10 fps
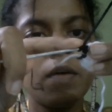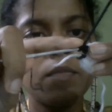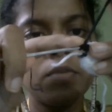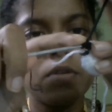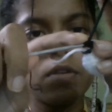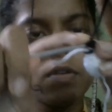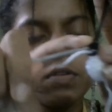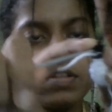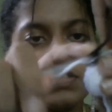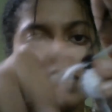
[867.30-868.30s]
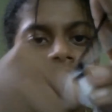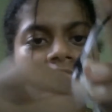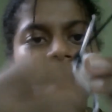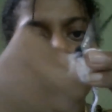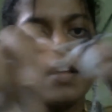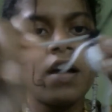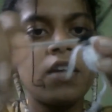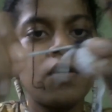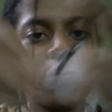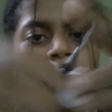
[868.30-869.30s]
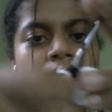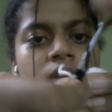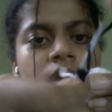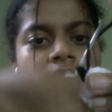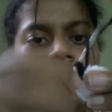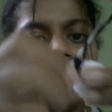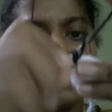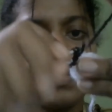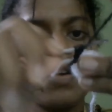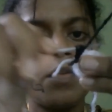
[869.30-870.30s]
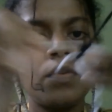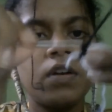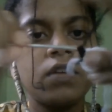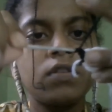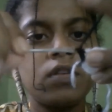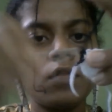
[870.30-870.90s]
put through the chain, yarn over, pull out through